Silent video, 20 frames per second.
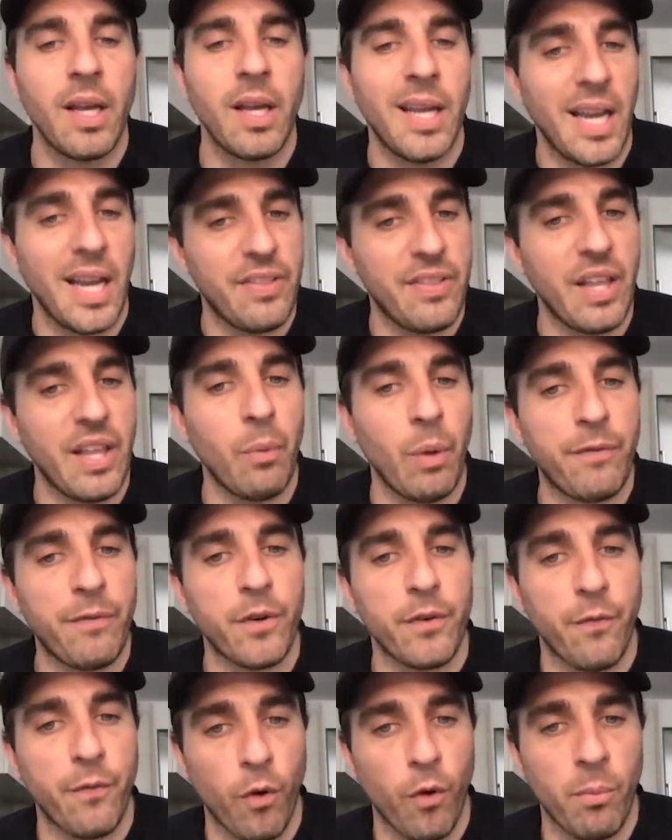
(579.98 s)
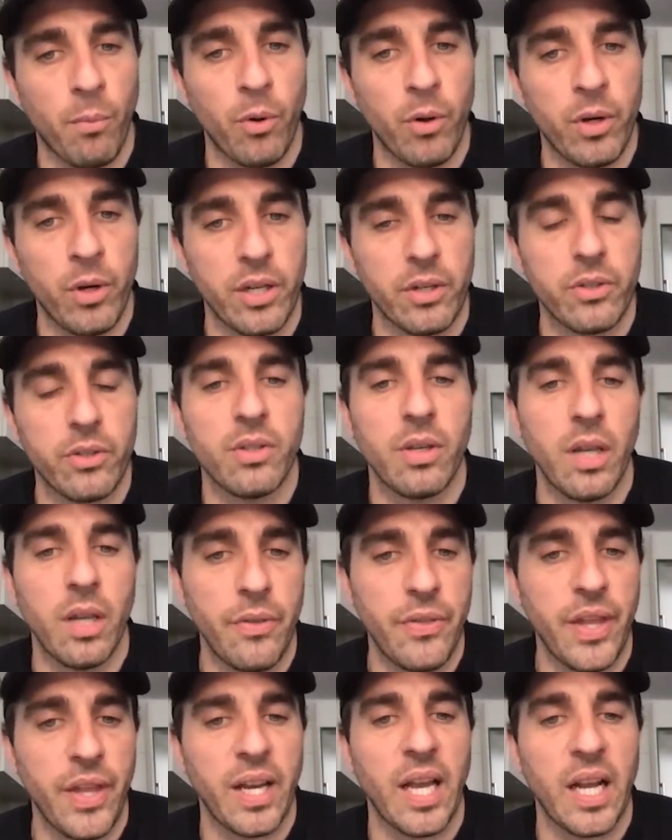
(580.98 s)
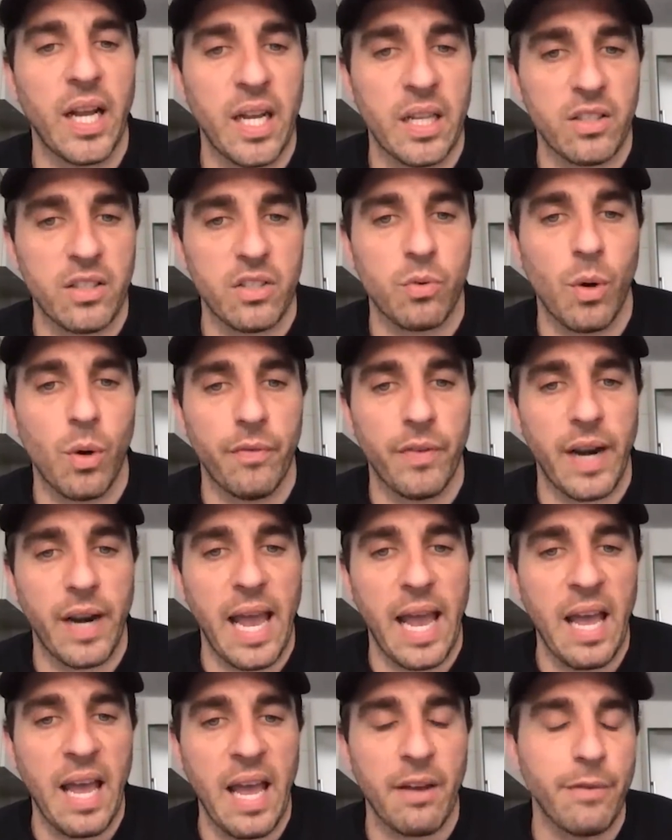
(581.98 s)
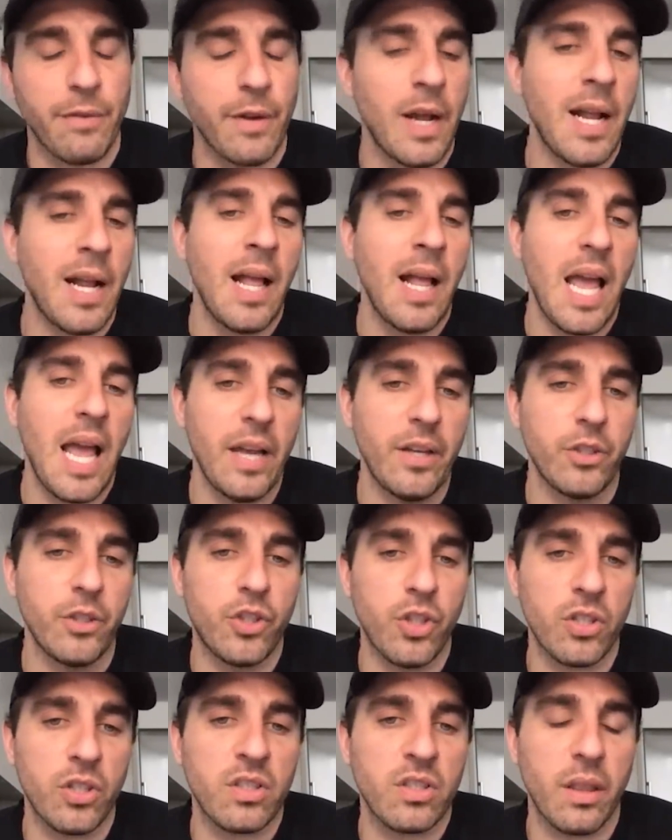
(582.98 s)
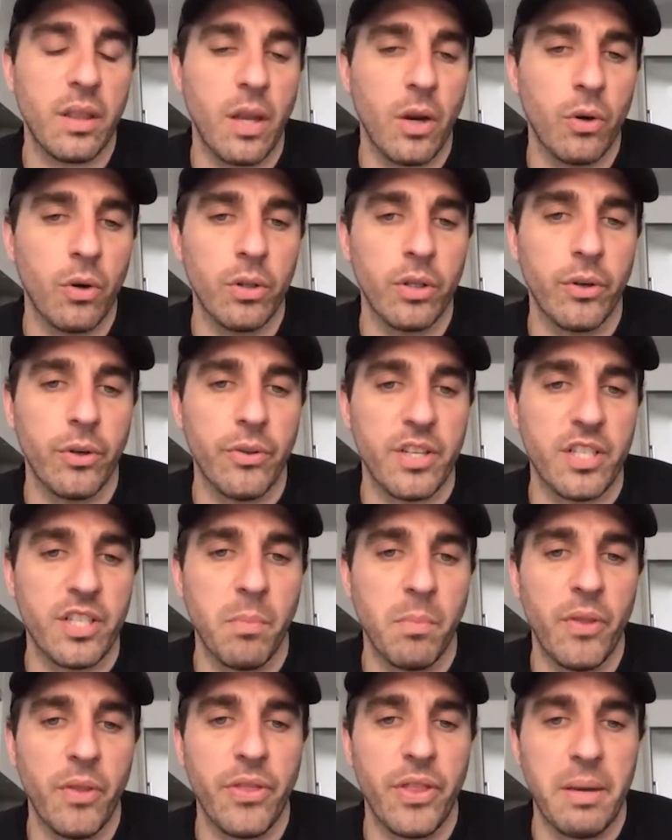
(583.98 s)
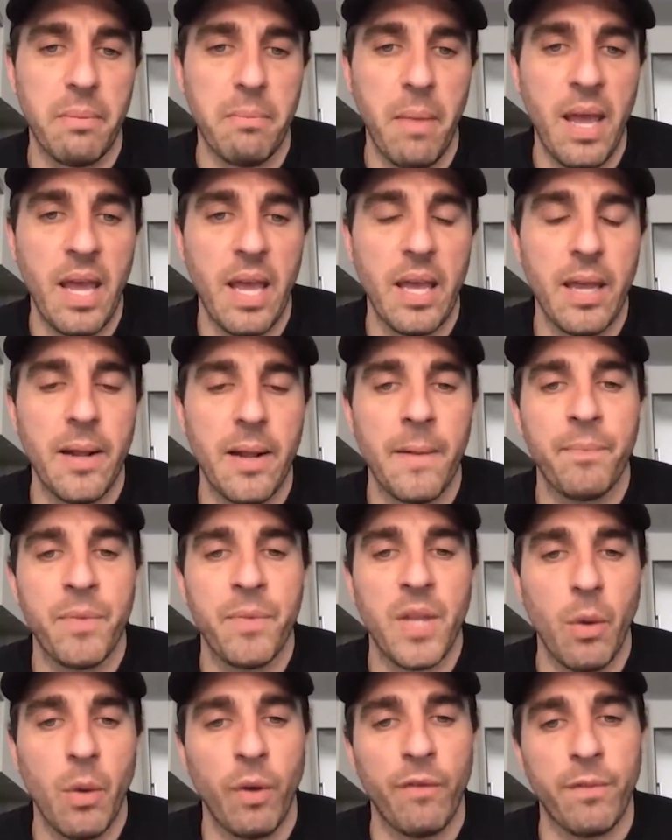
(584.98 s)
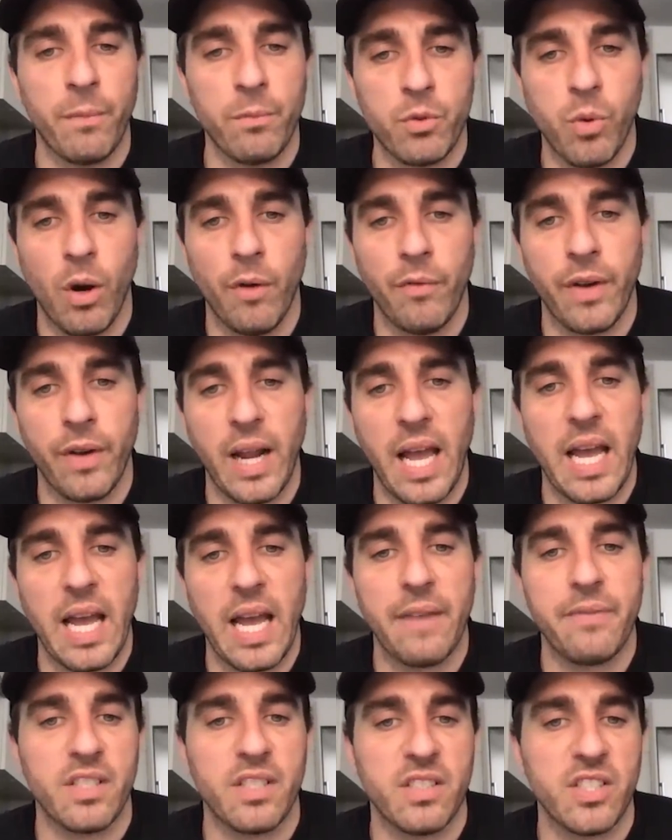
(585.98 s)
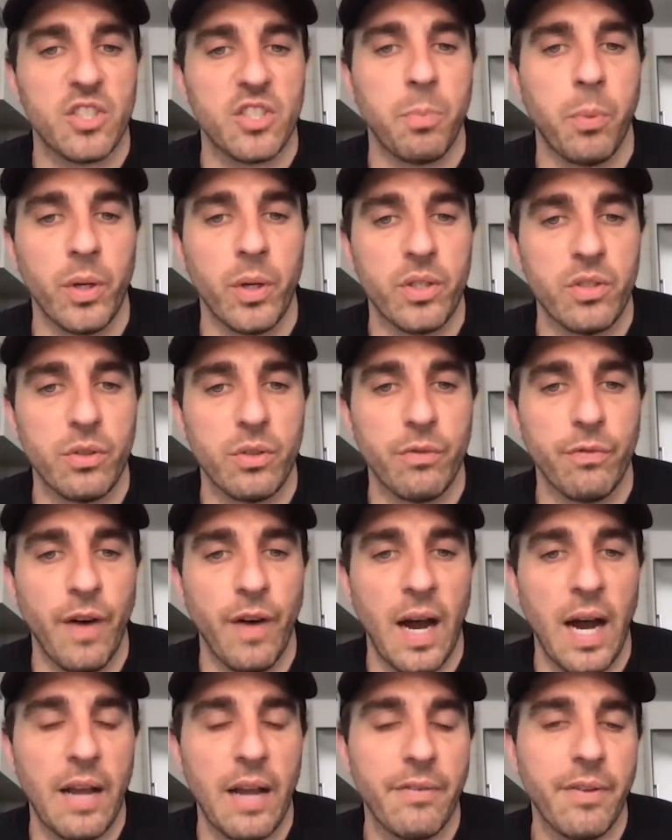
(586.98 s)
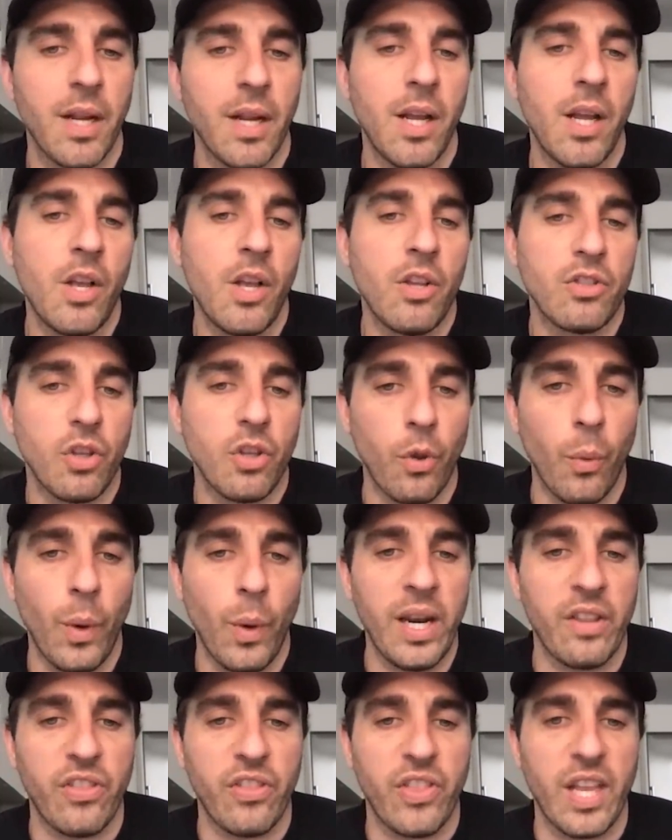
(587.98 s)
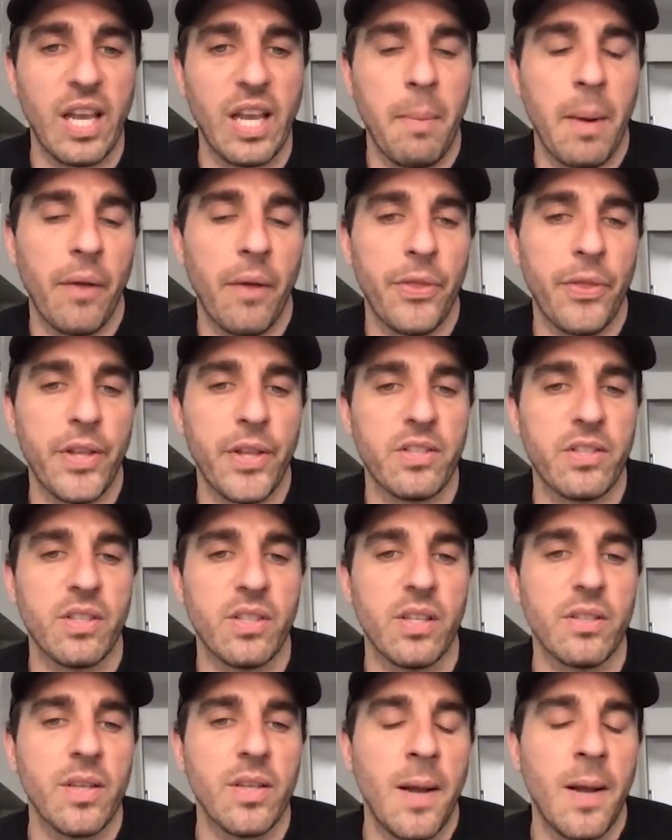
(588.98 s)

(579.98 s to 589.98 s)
It then went for 4 more years. It then got cut to 12.5. And just earlier this month in May, it went from 12.5 to 6.25. So the way to think about this is